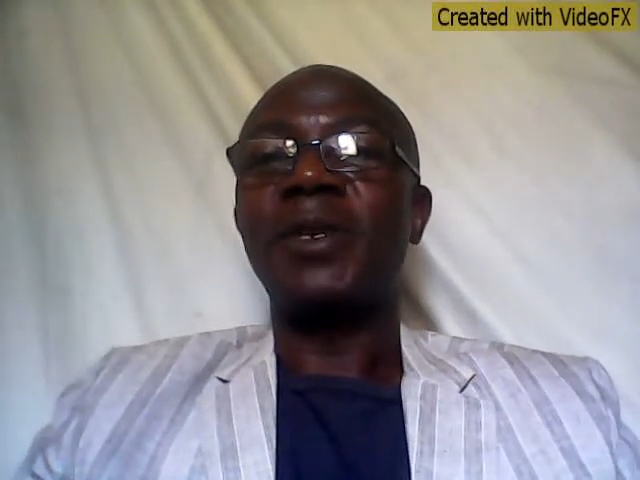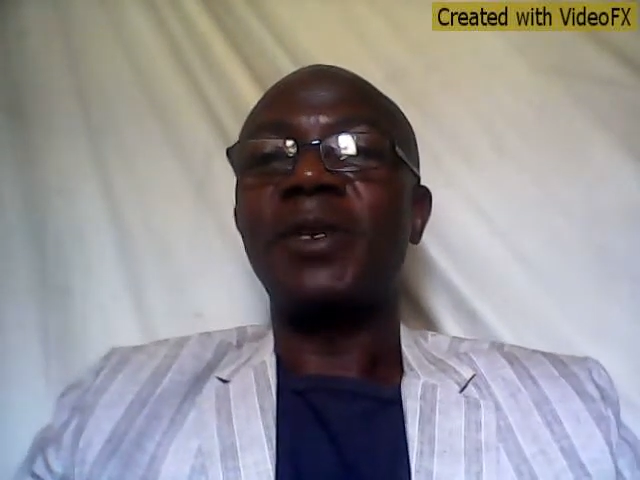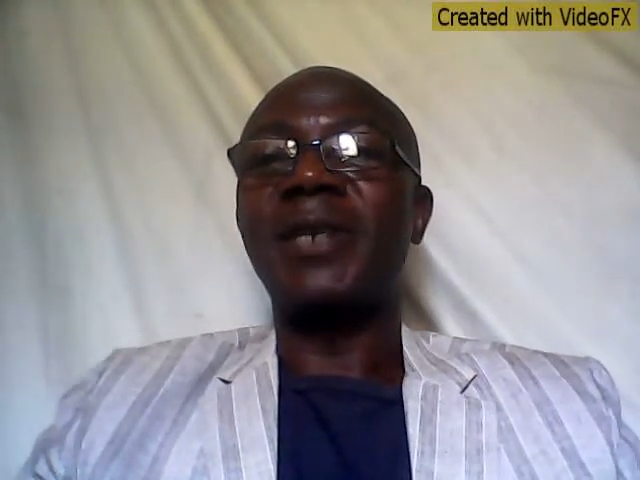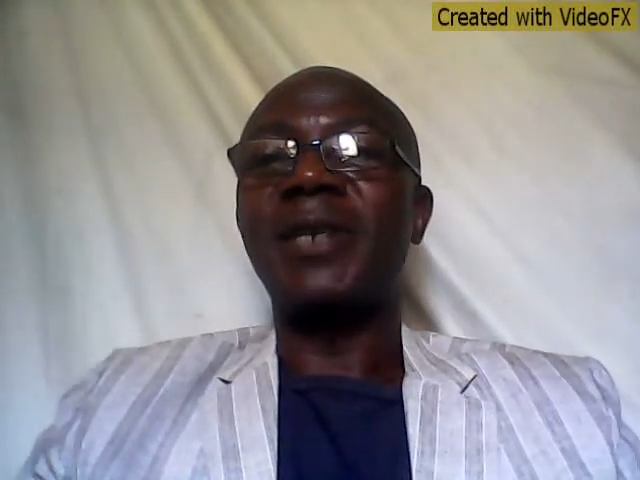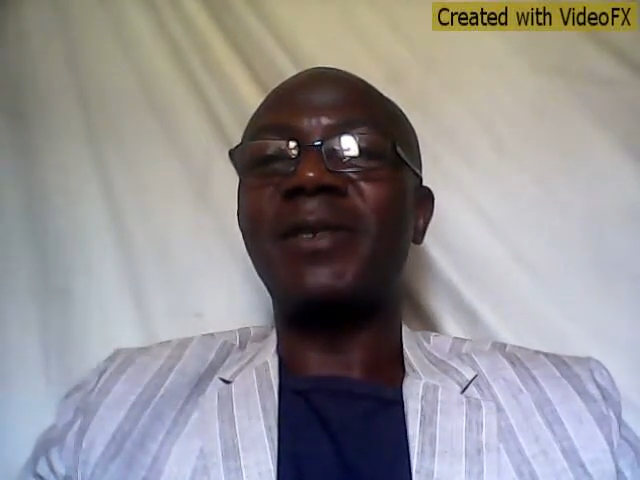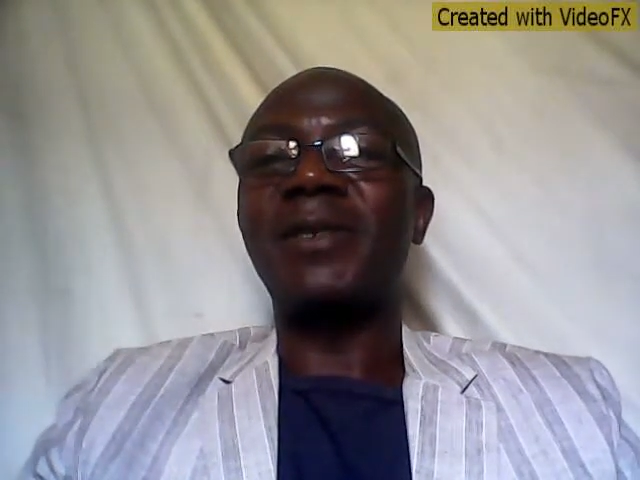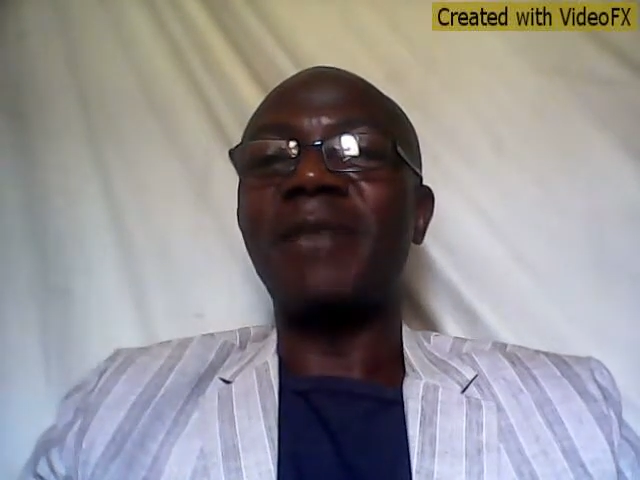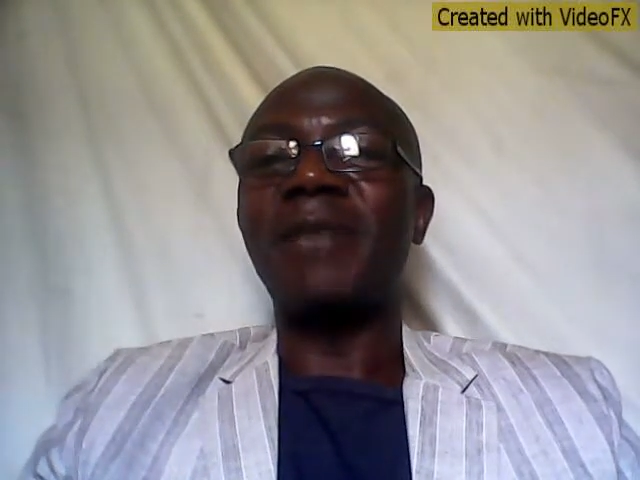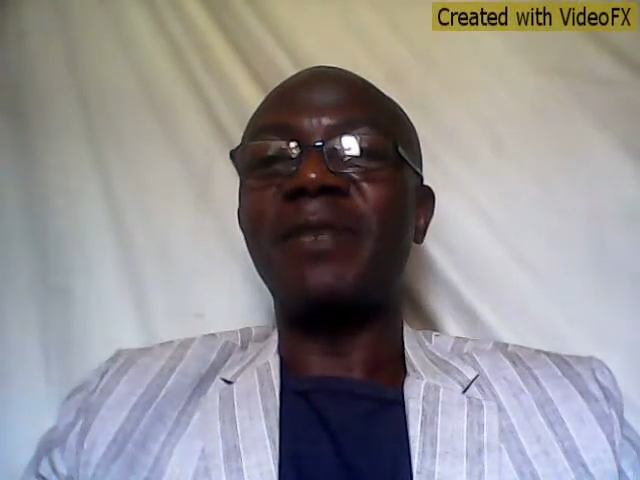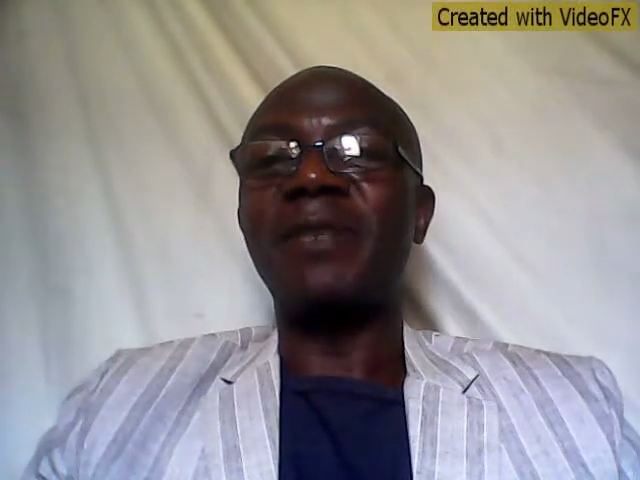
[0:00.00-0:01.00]
That is
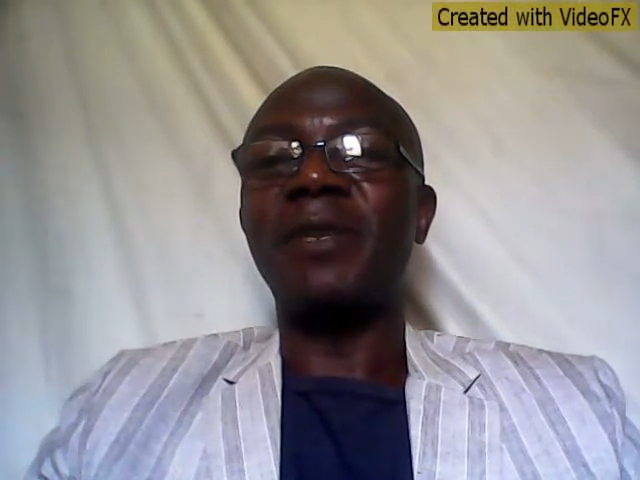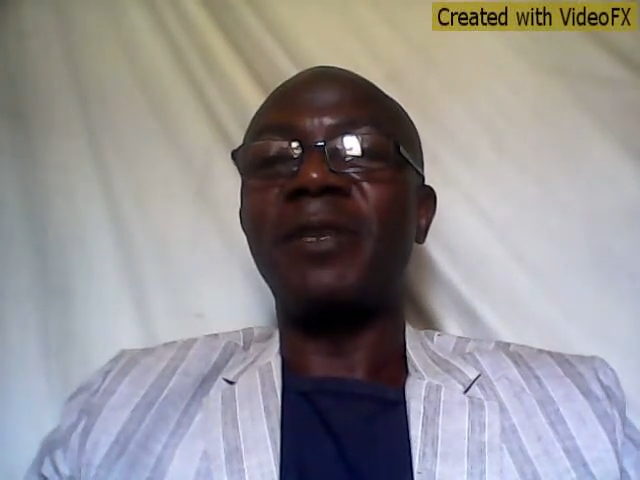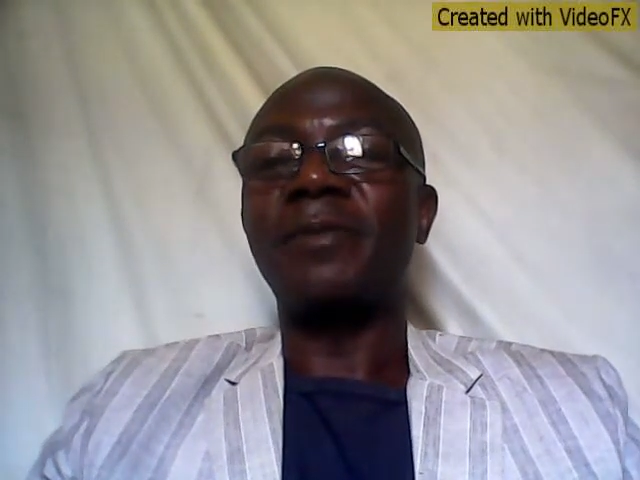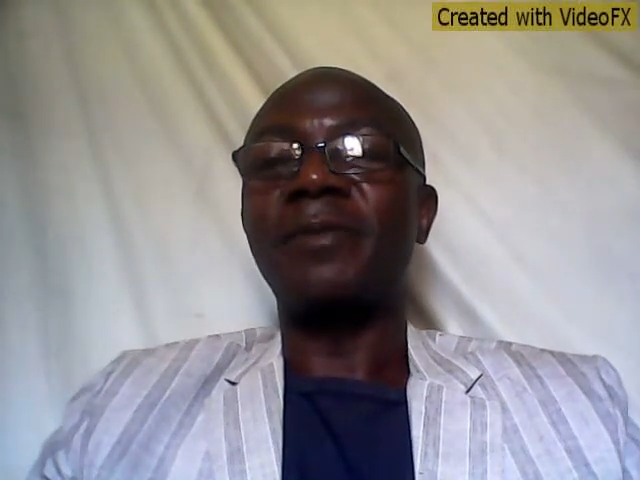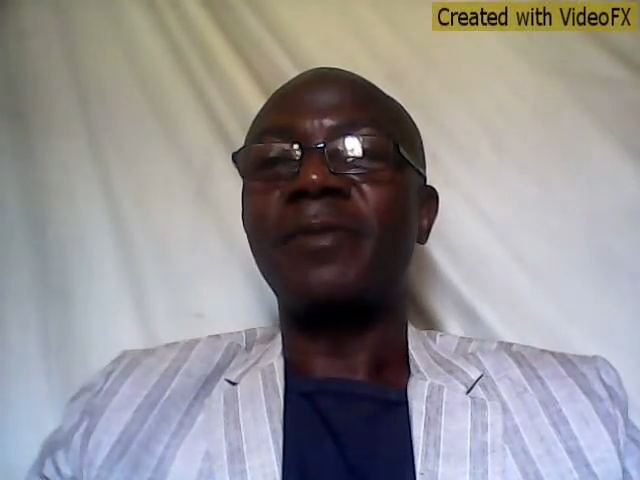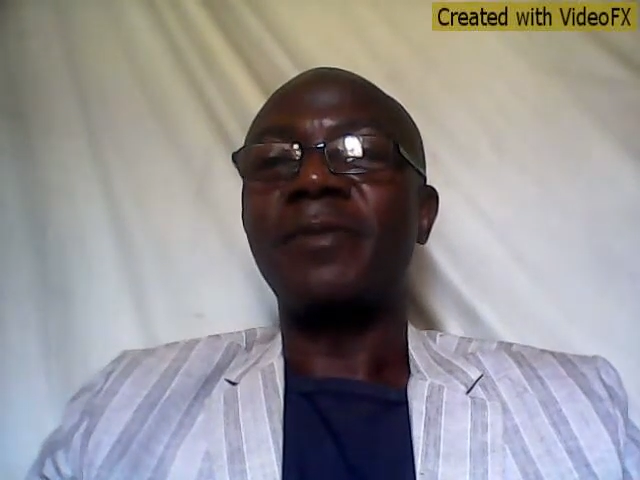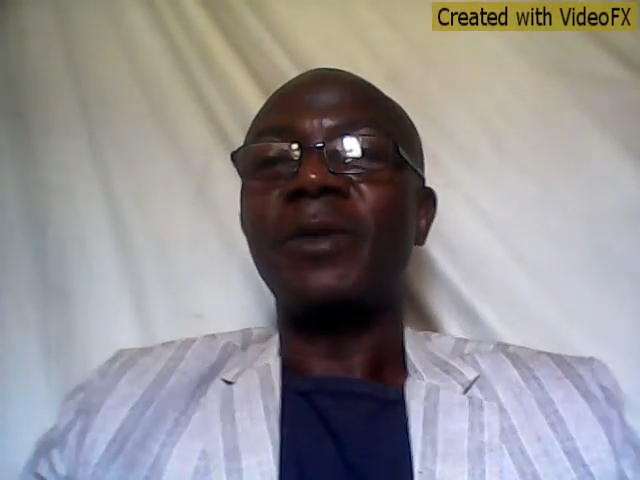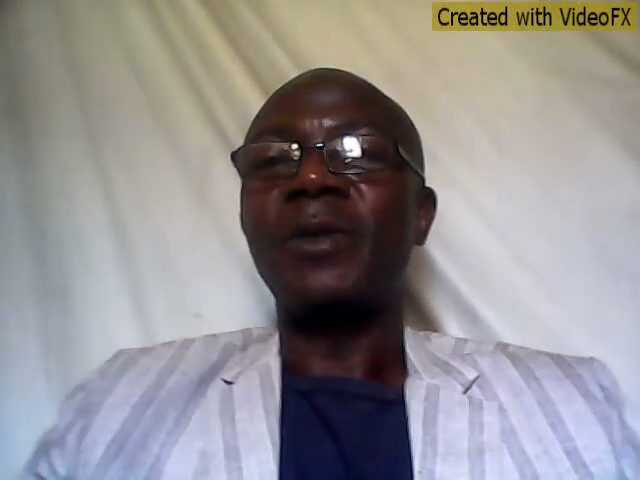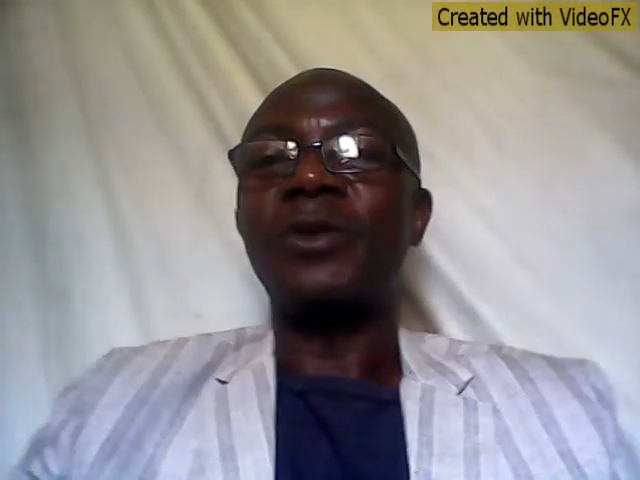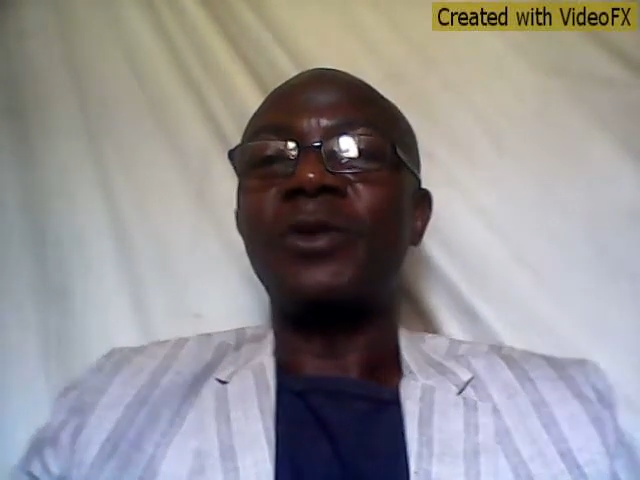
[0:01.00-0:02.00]
timetabling.
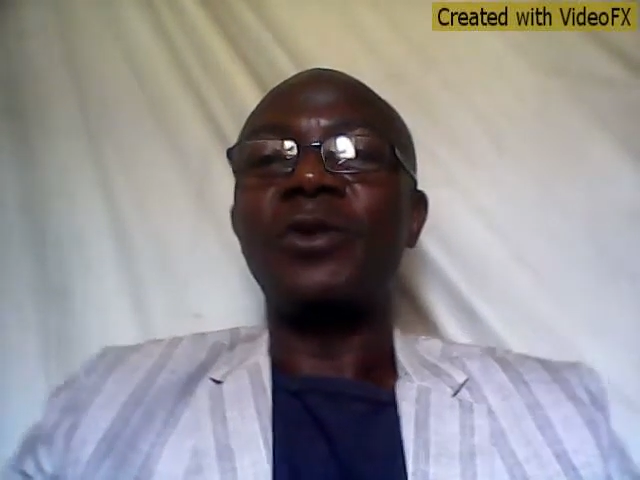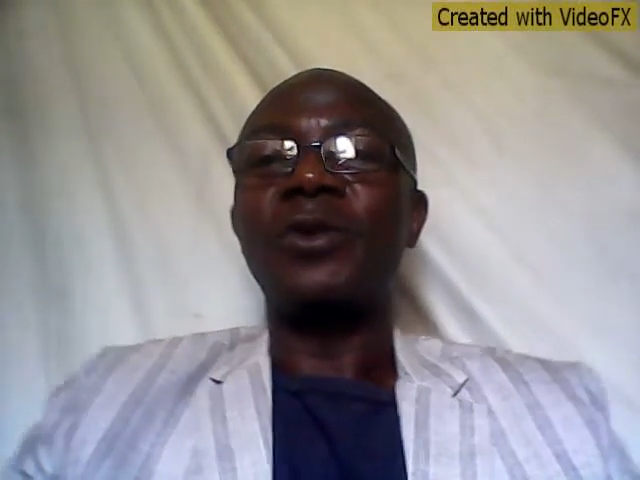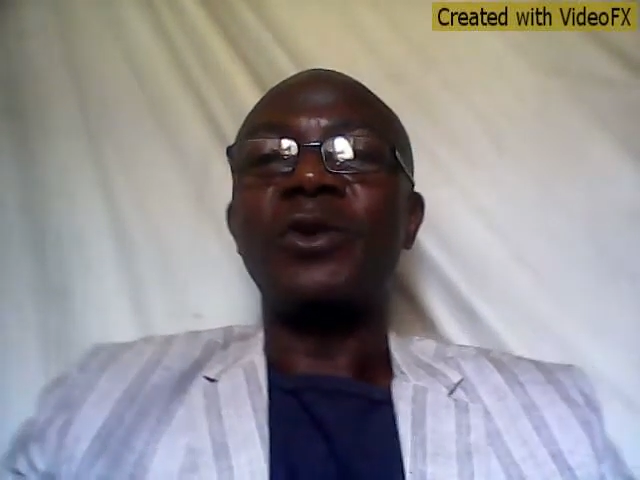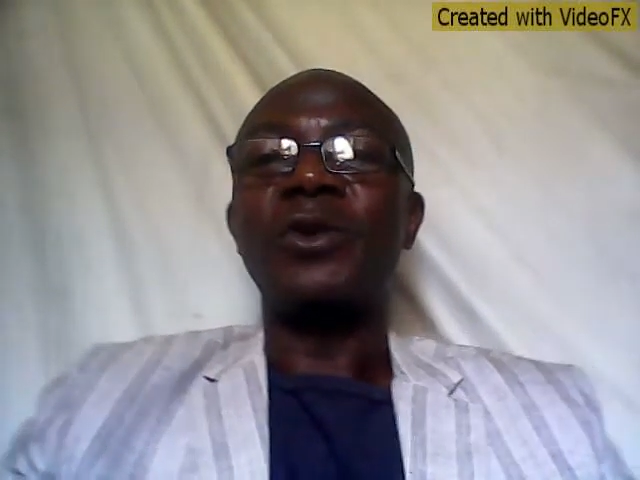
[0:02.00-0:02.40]
You know,